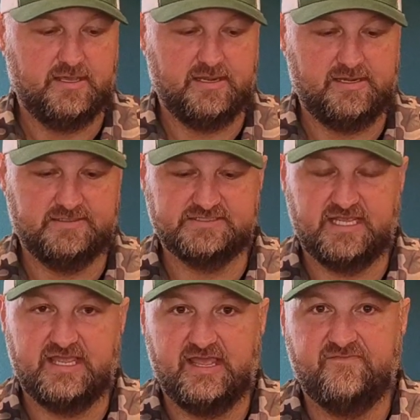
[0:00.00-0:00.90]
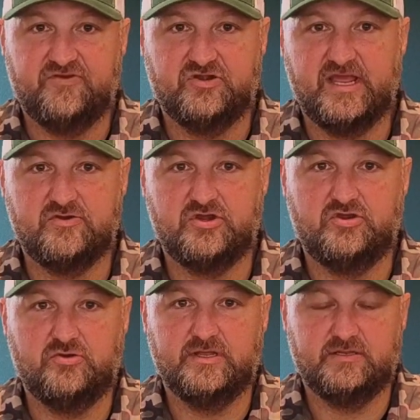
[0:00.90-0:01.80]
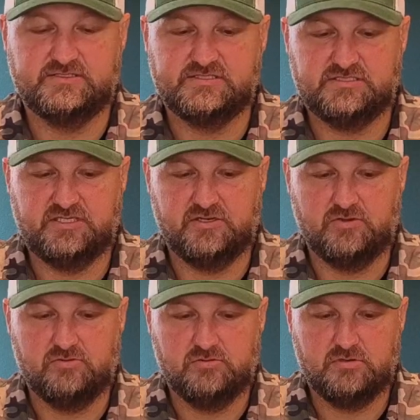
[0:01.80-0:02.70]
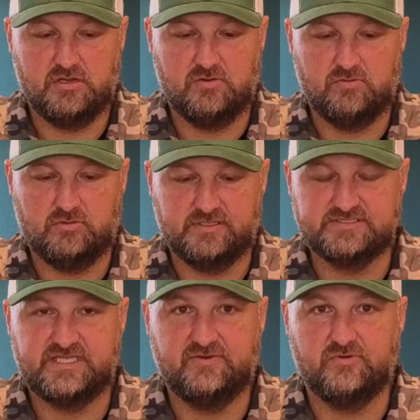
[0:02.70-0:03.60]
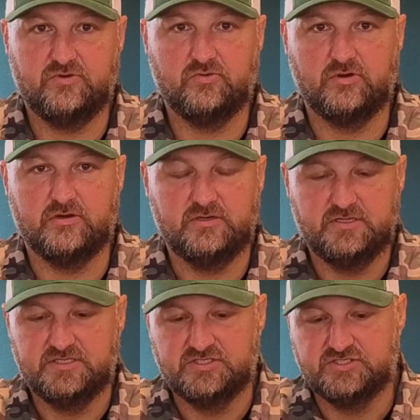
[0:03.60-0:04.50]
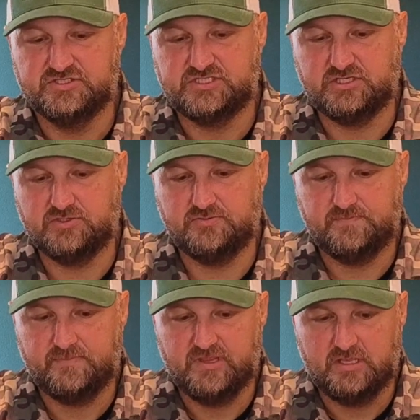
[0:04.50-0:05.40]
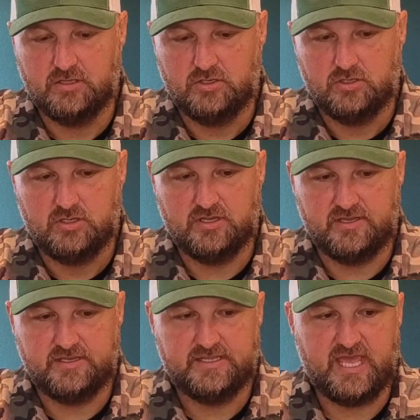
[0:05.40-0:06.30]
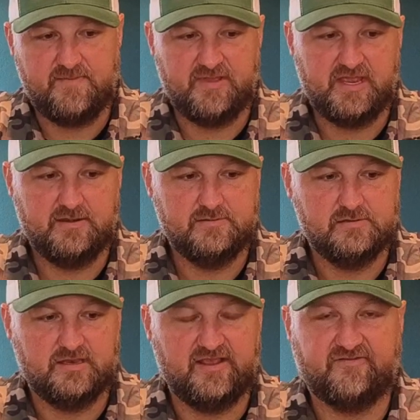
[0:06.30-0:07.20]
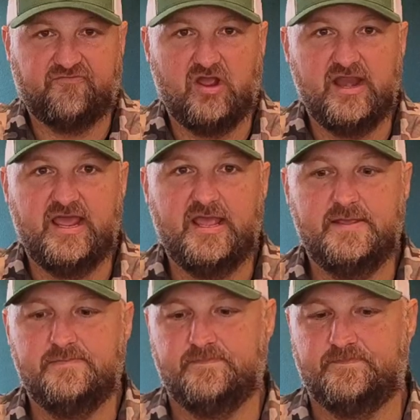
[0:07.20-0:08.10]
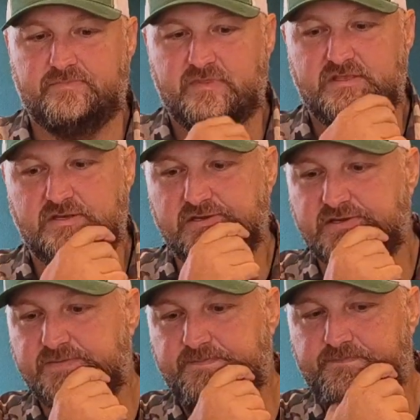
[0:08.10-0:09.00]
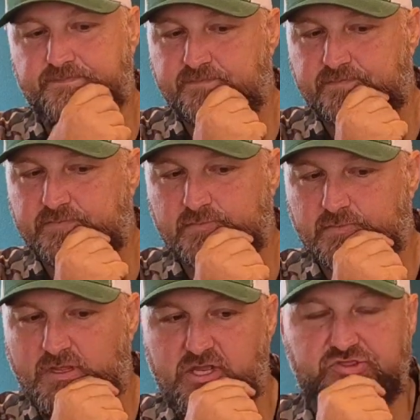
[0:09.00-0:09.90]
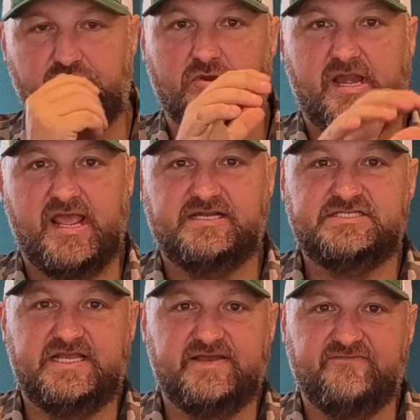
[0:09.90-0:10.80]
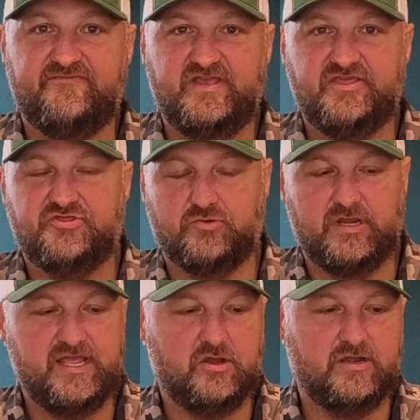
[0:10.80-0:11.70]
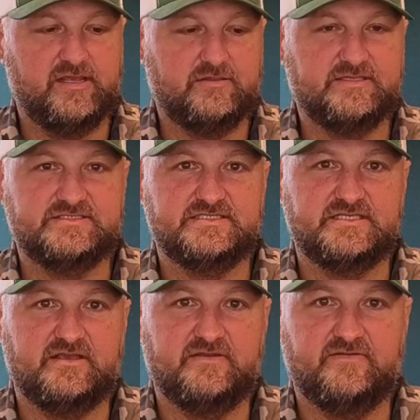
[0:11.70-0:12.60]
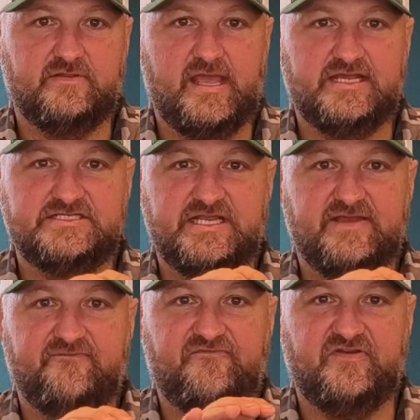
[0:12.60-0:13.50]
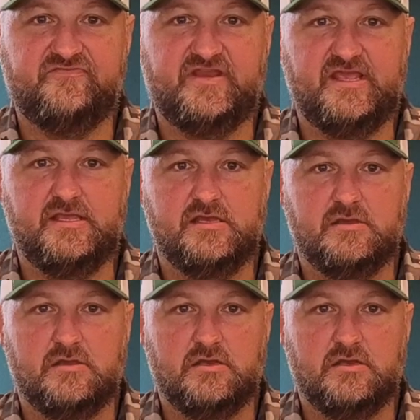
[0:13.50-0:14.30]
And he was like, hey, if you're down to do it, let's get one ordered. So it came in last Friday. I threw an AGM V3 on it. This is a AGM 50